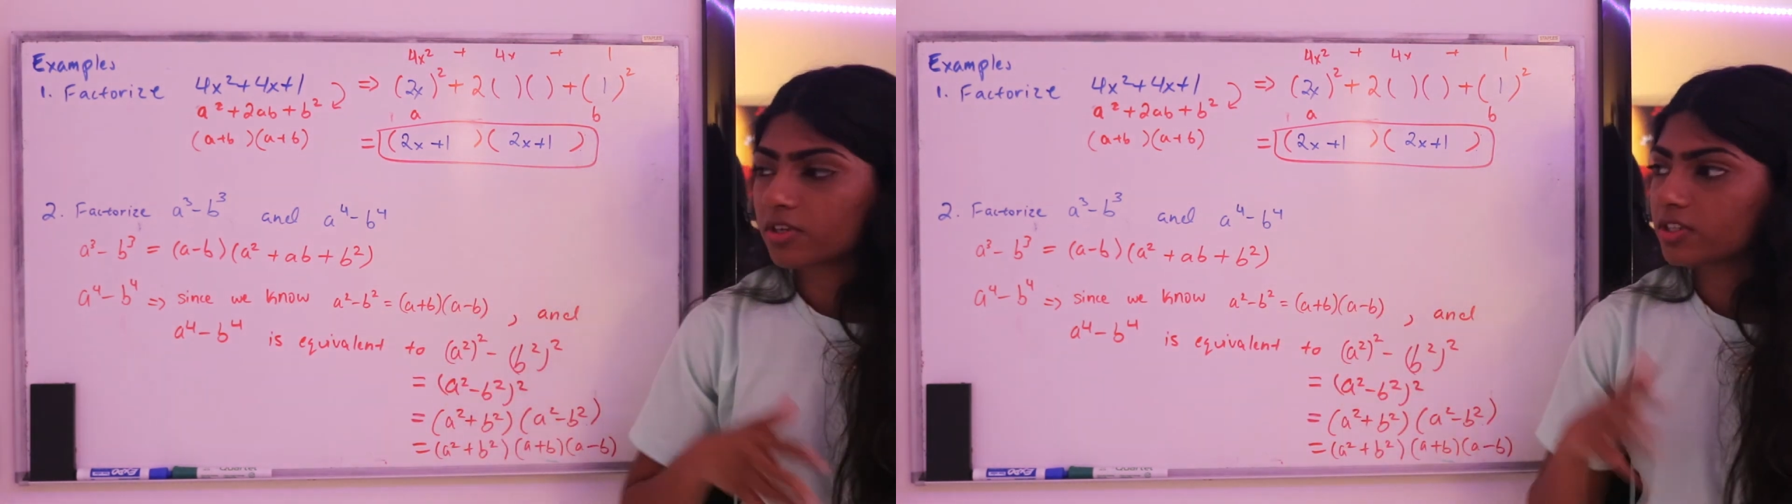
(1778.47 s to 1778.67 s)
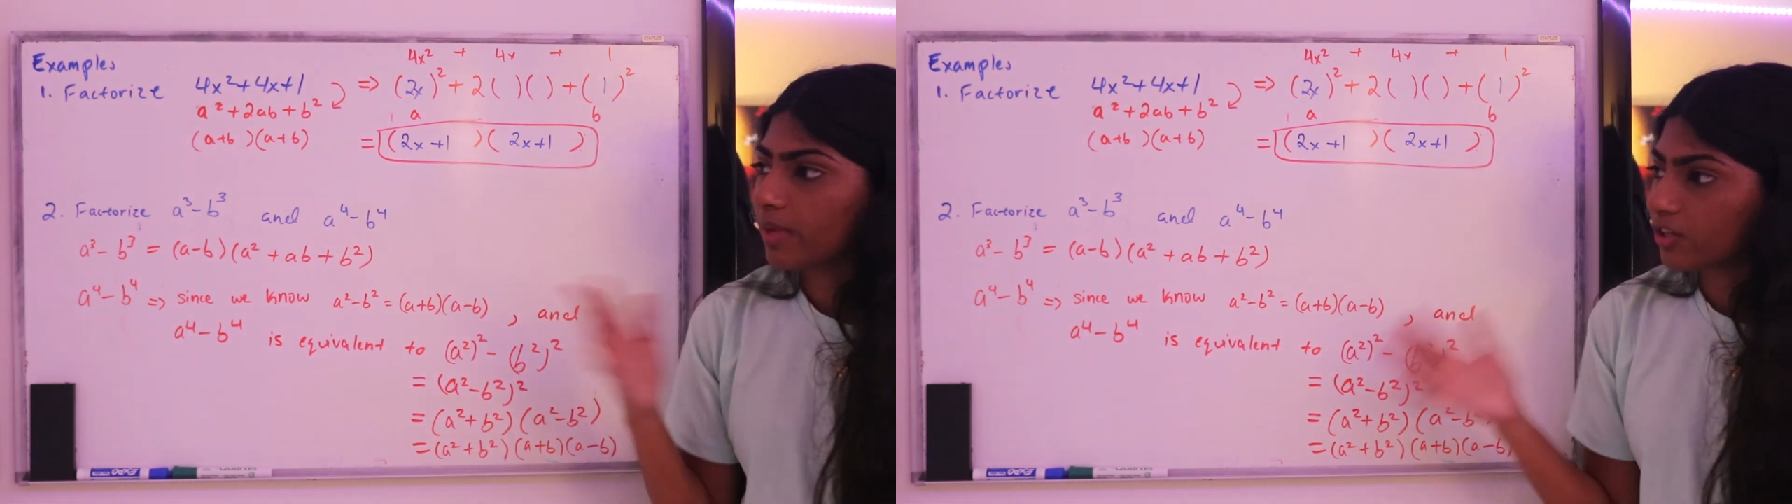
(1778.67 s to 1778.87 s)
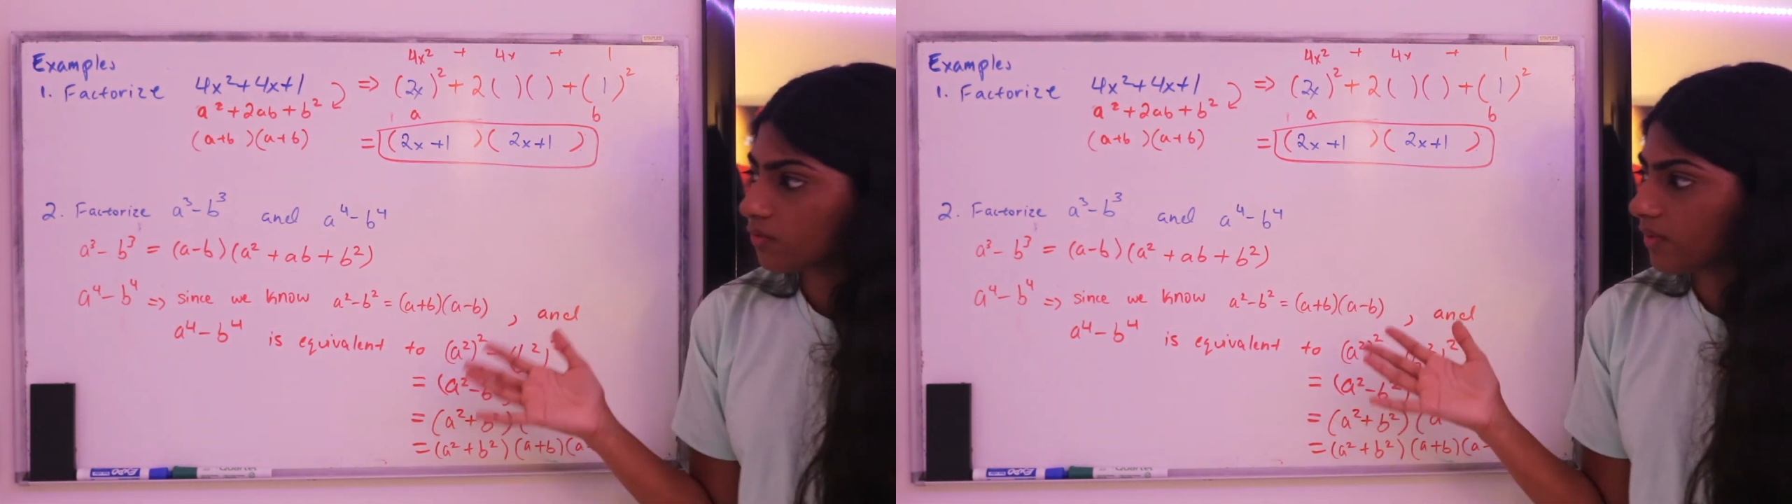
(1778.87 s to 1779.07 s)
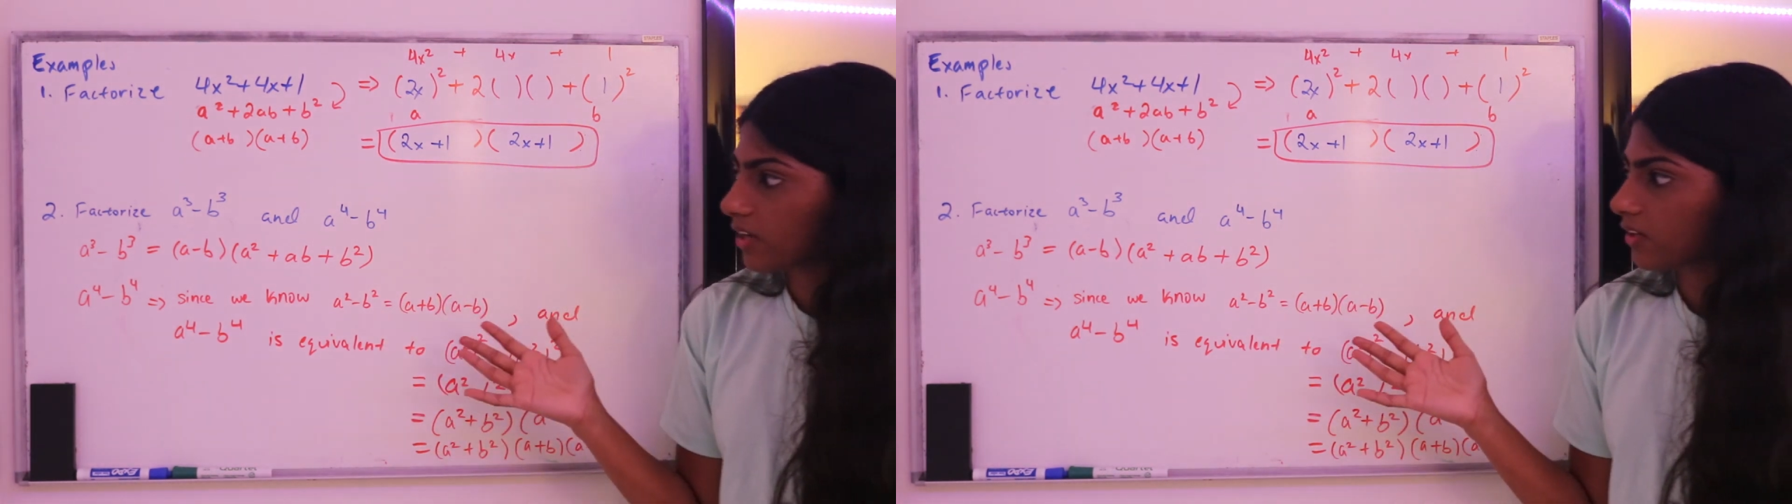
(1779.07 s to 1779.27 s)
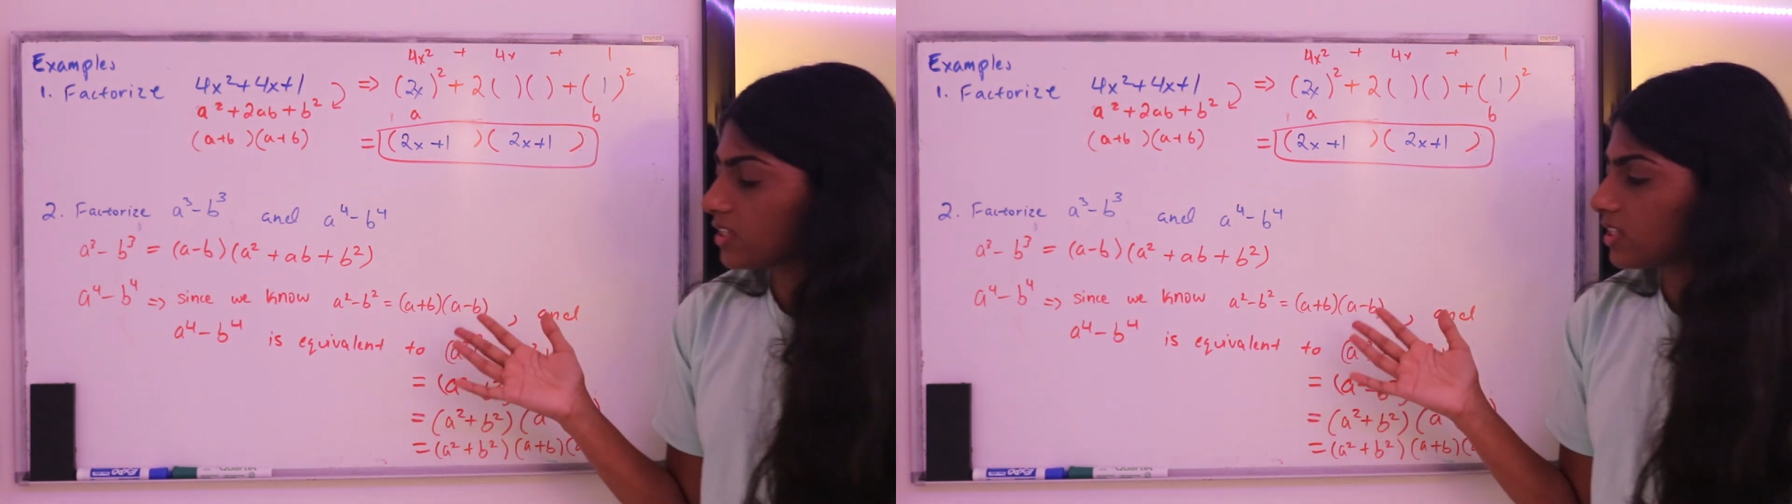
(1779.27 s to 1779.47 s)
special
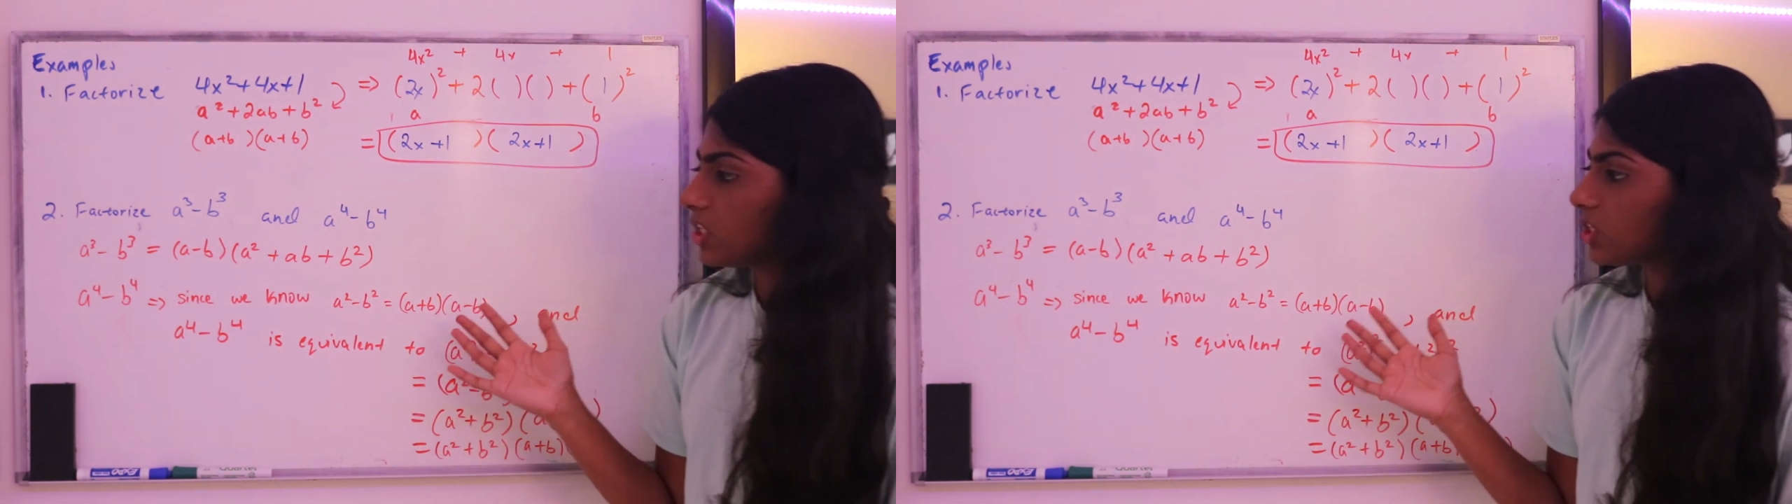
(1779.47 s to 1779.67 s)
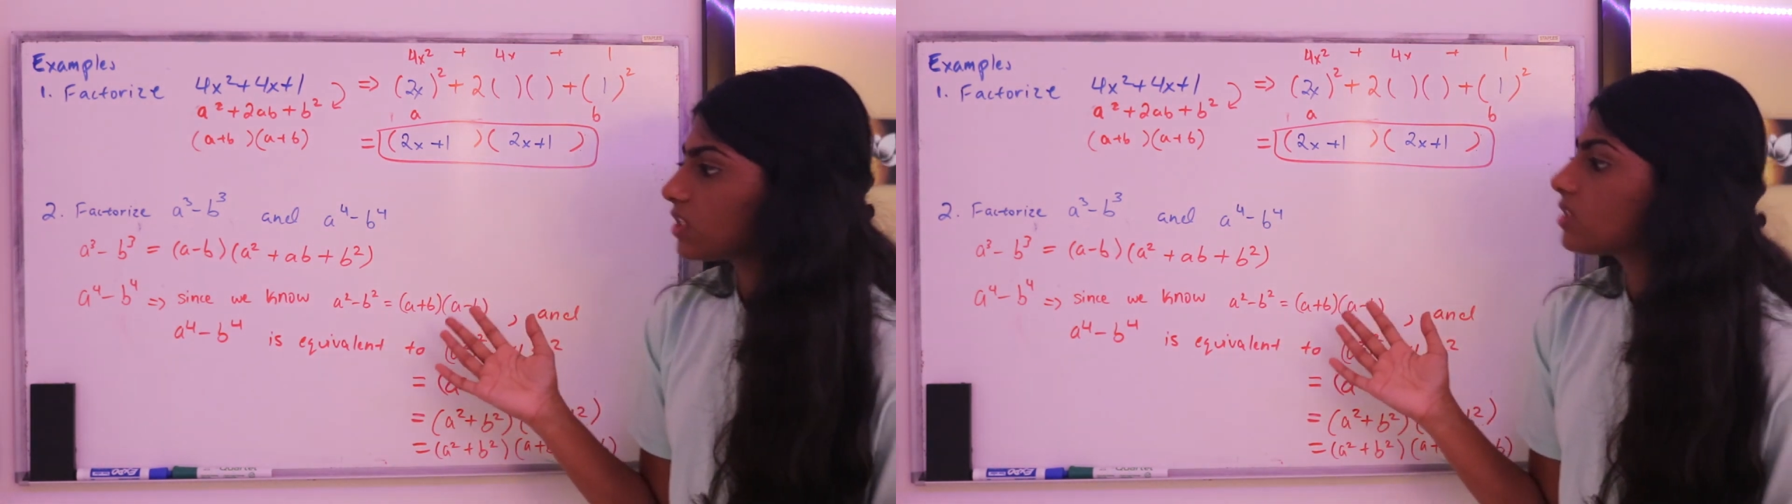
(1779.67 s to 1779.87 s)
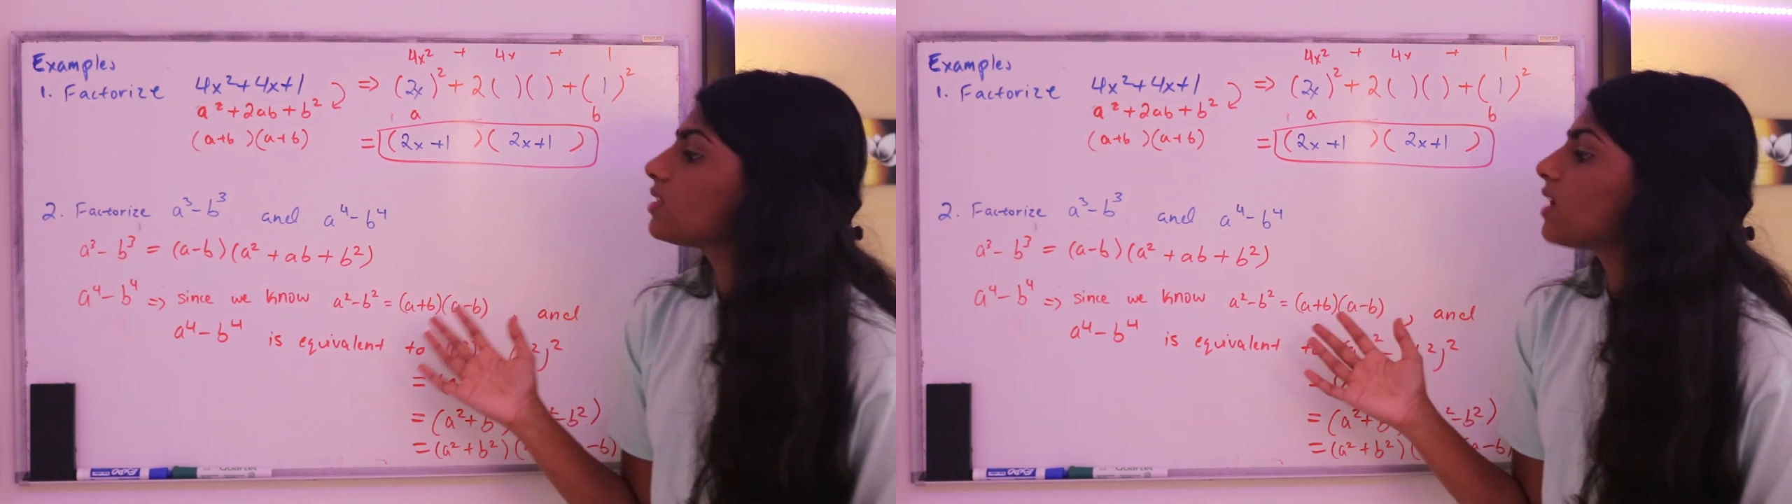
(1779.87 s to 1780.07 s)
factorizations,